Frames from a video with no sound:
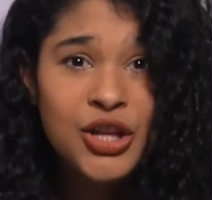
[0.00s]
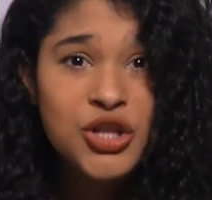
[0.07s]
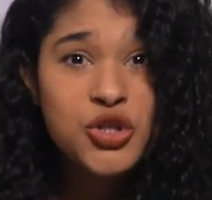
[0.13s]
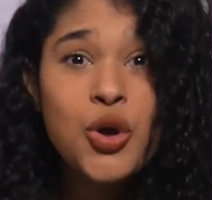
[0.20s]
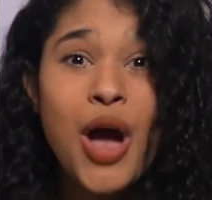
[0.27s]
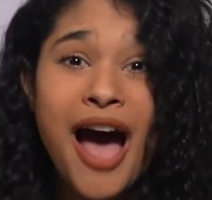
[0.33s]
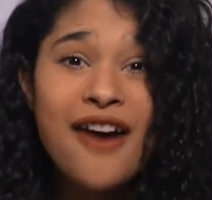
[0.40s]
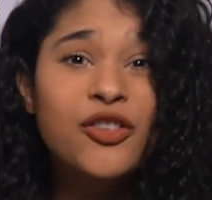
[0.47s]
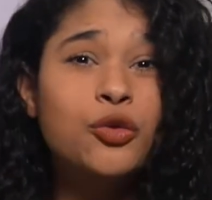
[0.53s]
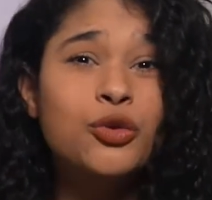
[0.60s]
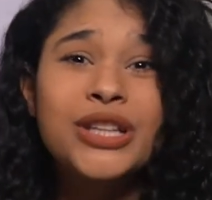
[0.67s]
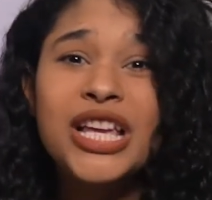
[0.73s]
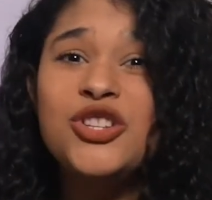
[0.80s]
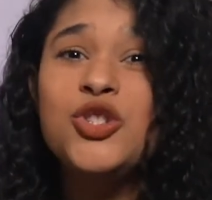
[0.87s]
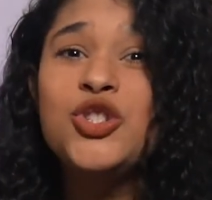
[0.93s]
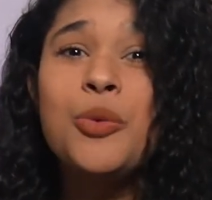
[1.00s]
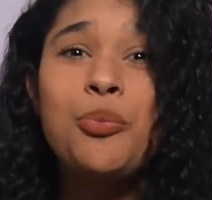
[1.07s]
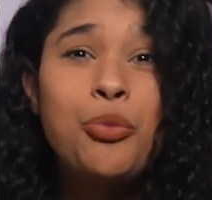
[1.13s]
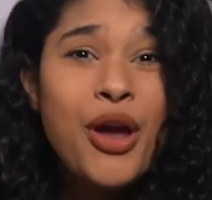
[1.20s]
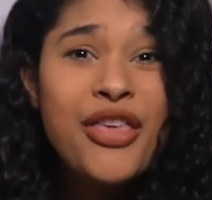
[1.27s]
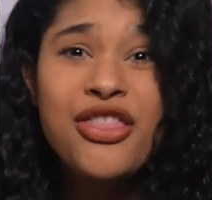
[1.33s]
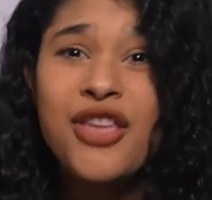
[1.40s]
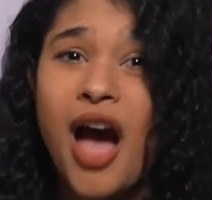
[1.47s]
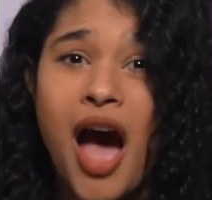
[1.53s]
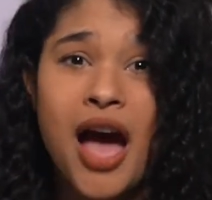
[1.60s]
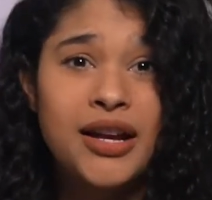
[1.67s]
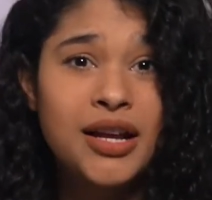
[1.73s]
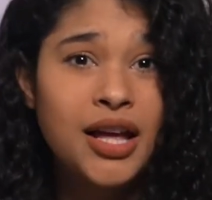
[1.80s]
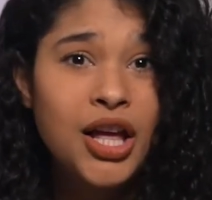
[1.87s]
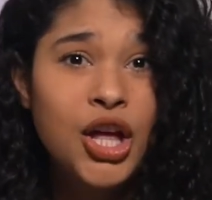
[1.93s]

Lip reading: to have a relationship with God,